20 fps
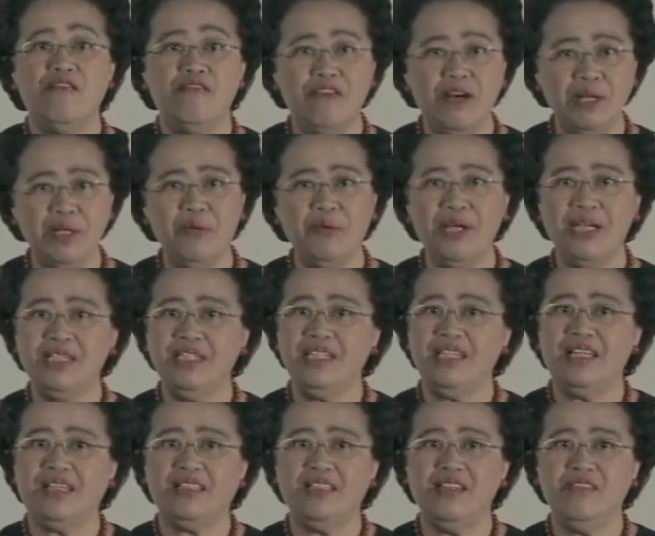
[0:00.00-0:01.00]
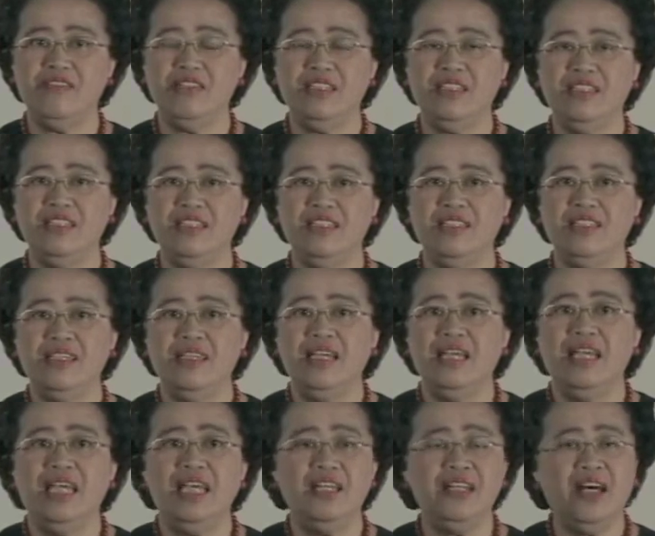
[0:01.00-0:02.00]
fundraising activities,
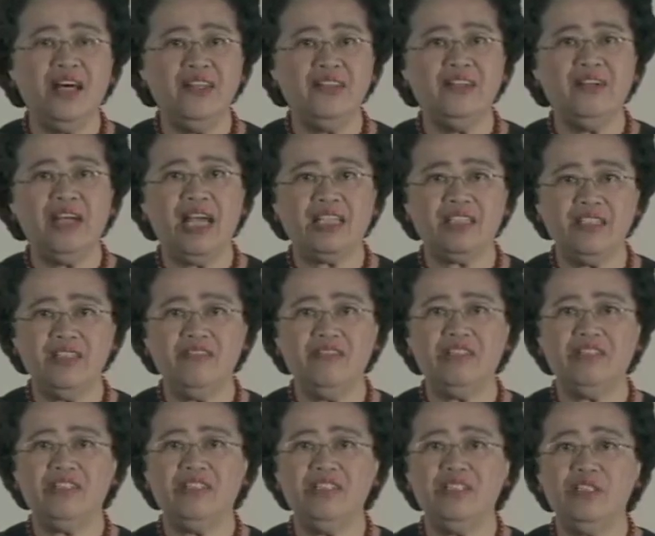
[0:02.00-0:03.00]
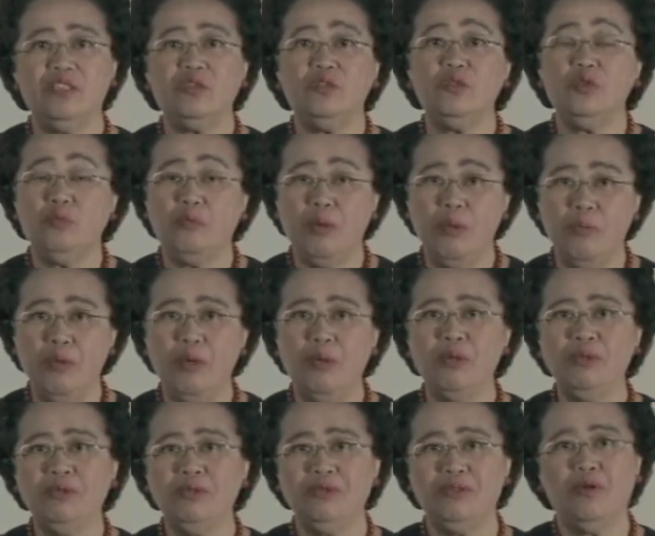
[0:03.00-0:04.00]
and other activities to
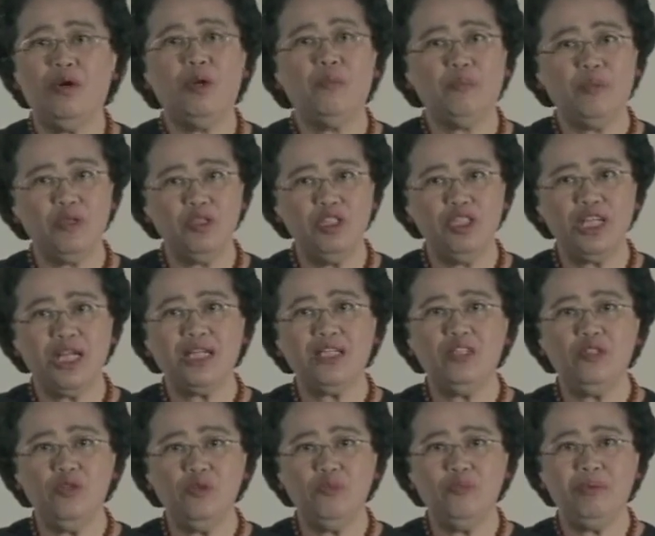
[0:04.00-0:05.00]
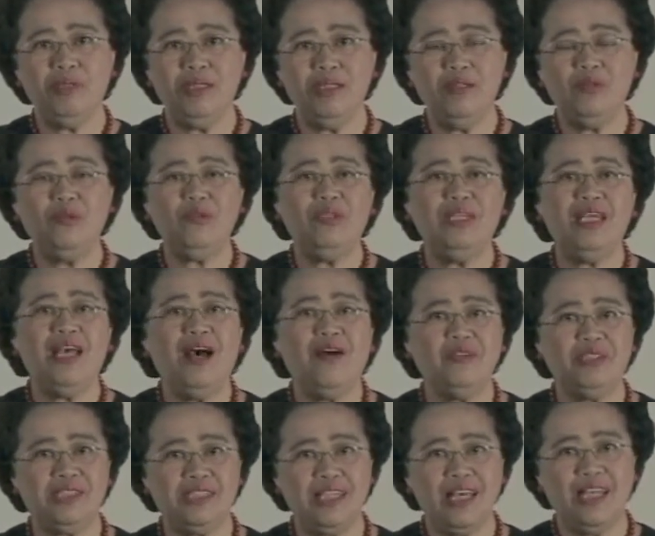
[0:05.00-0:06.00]
promote or project UP to the
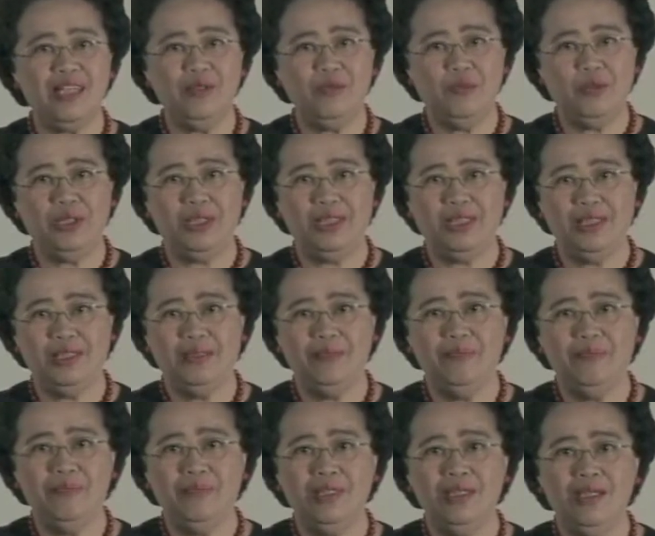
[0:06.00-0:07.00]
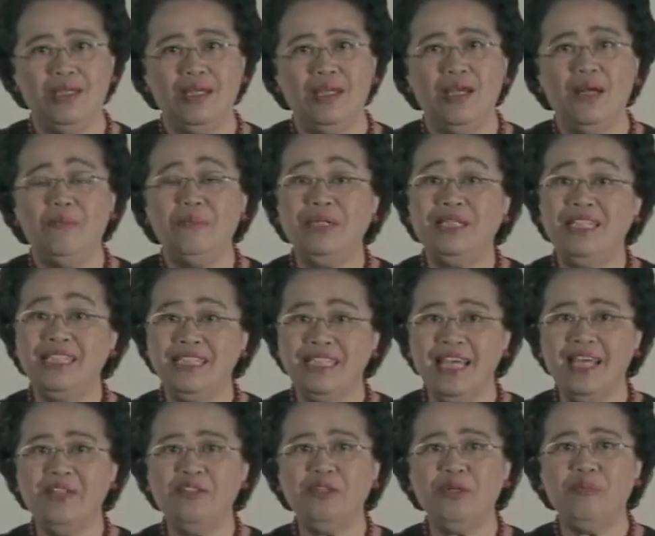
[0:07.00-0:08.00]
outside world. But the
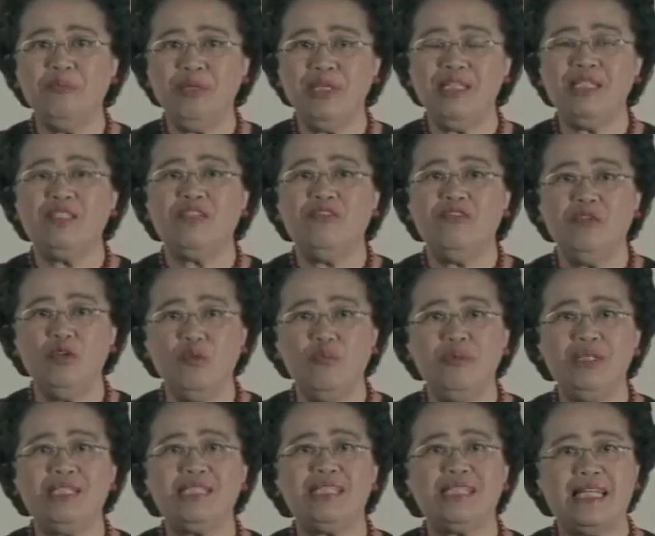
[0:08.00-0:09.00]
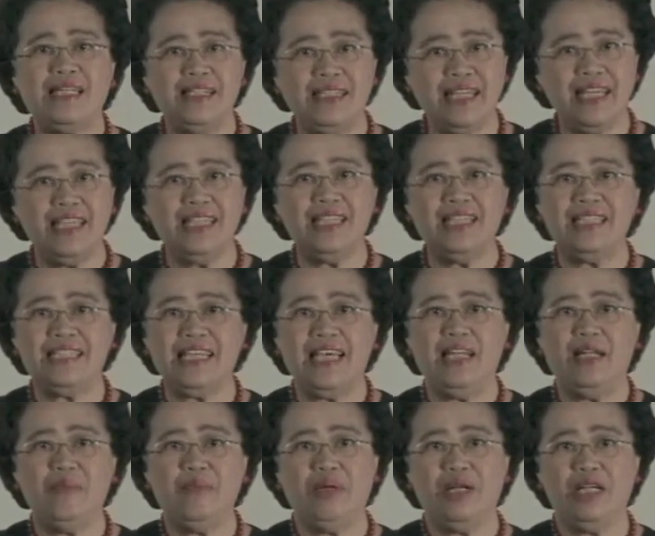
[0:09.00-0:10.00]
centerpiece of UP's Centennial
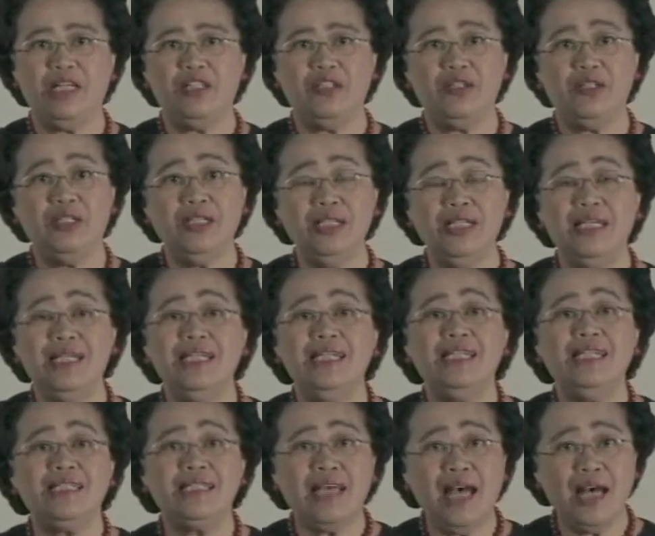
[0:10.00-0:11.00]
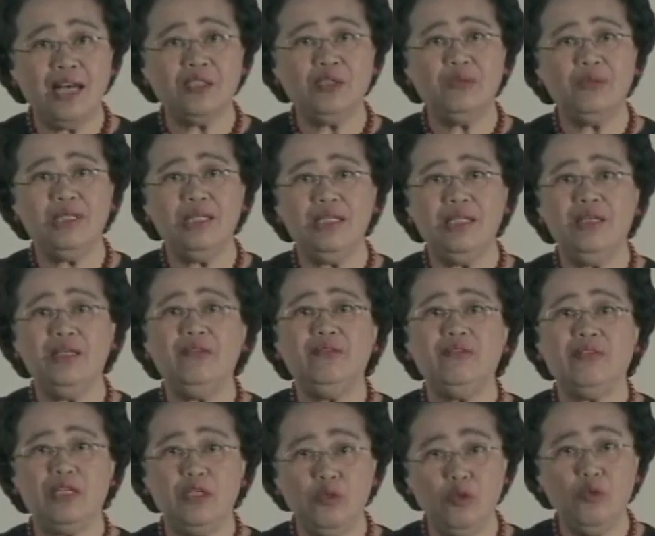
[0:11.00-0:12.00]
celebration is actually
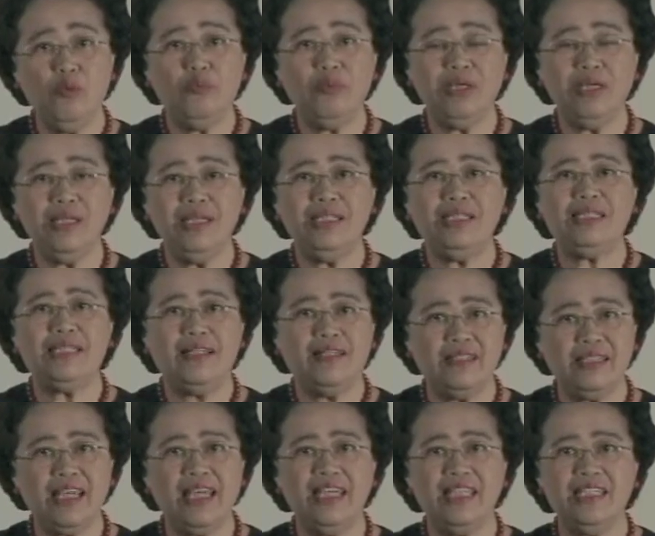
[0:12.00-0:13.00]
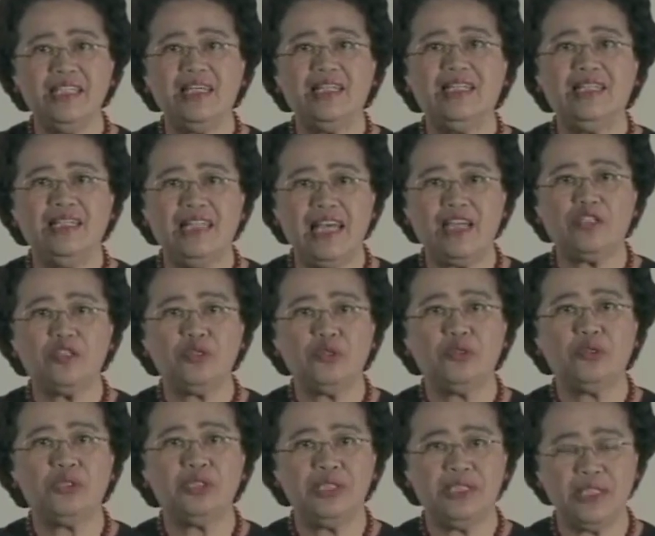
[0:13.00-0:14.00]
the UP Centennial
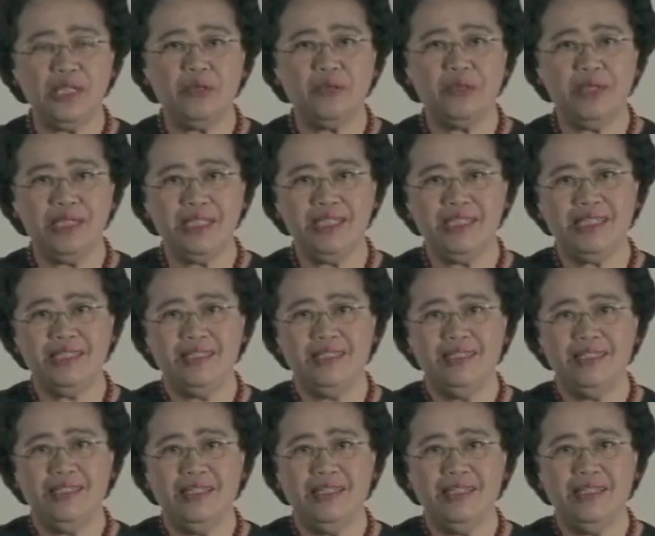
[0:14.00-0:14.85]
Lecture Series.